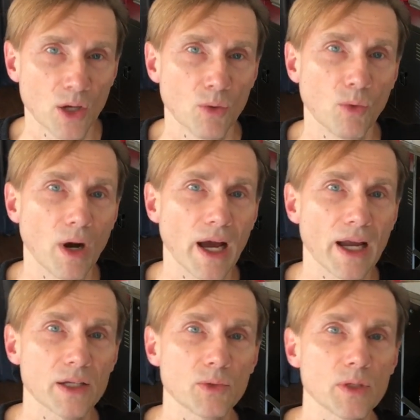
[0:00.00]

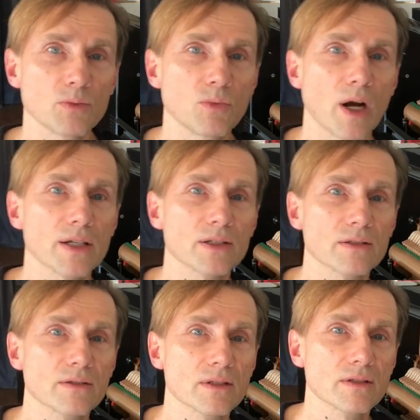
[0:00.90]
Why do we want
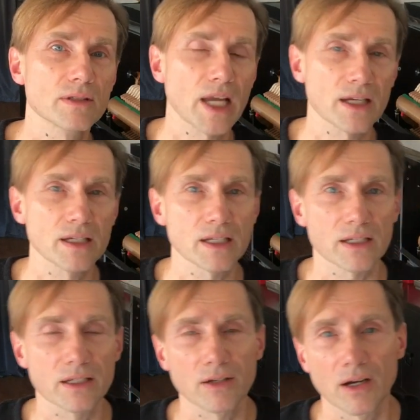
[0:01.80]

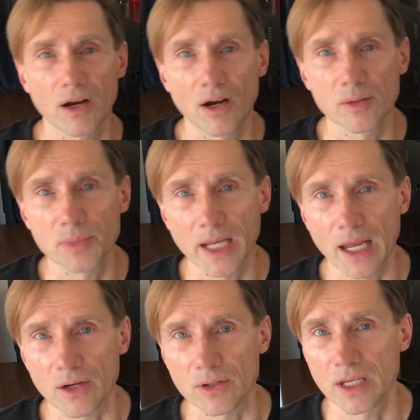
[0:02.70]
technique on
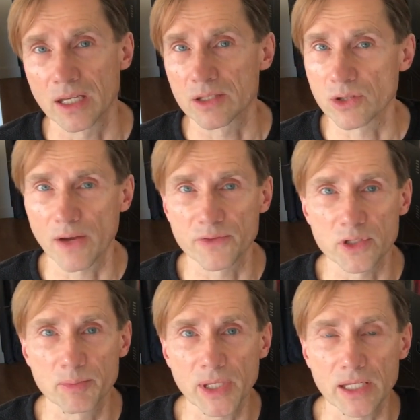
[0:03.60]
piano? It's not for
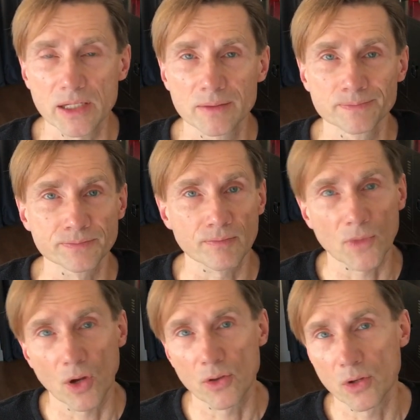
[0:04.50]
speed,
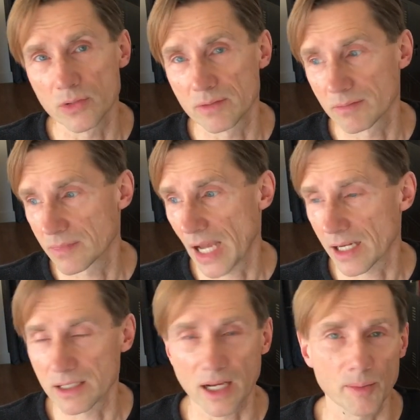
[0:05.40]
although
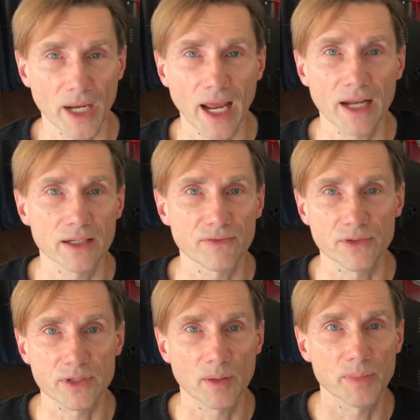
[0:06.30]
that can come in handy
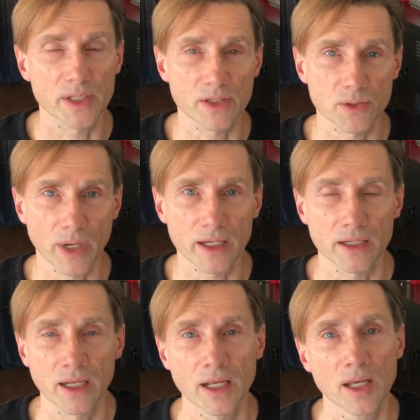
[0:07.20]
for some pieces, right?
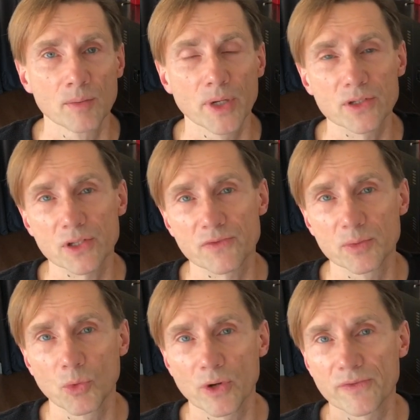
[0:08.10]
But just for
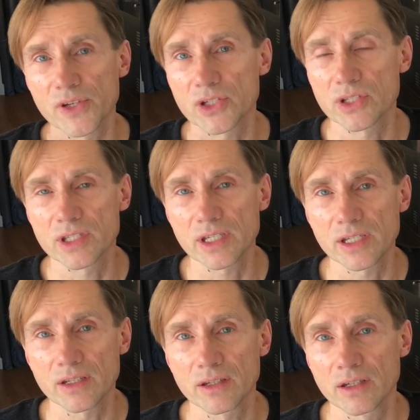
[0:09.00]
more
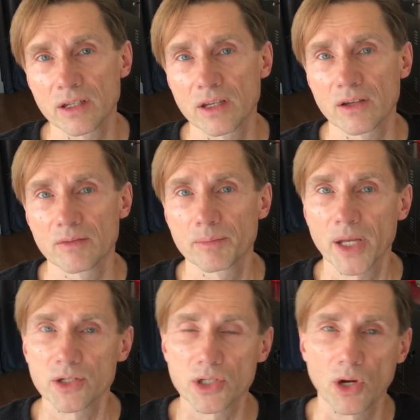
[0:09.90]
efficiency,
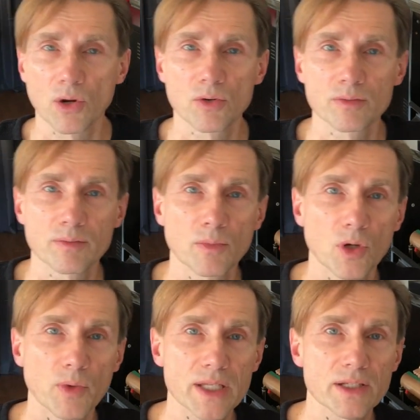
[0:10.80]
better tone,
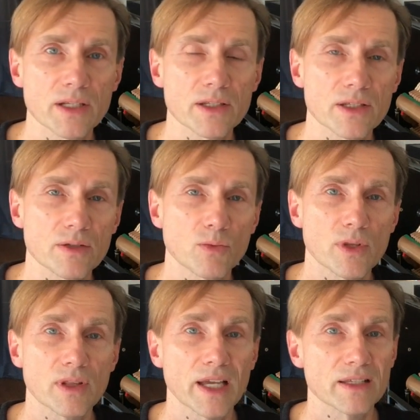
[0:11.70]
more resonance
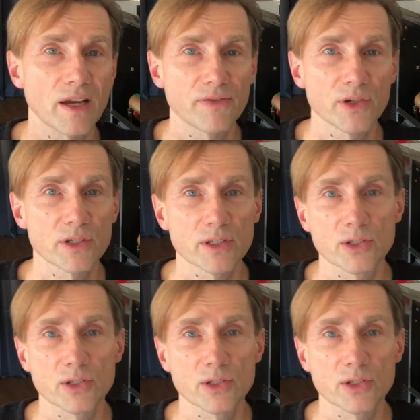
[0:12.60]
with less effort.